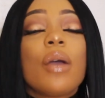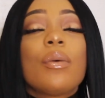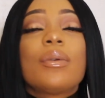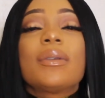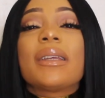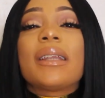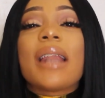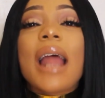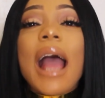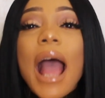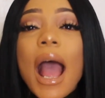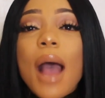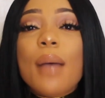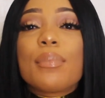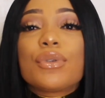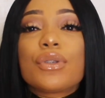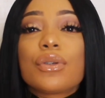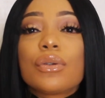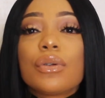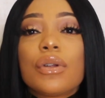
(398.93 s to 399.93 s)
It was an
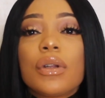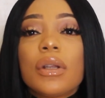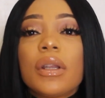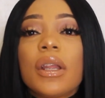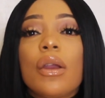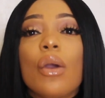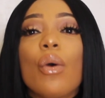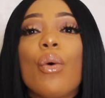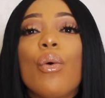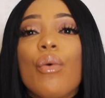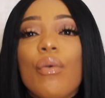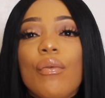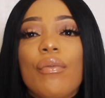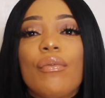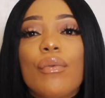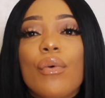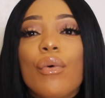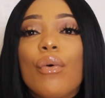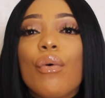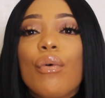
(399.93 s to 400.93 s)
absolutely
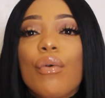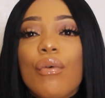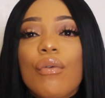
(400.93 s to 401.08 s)
awful,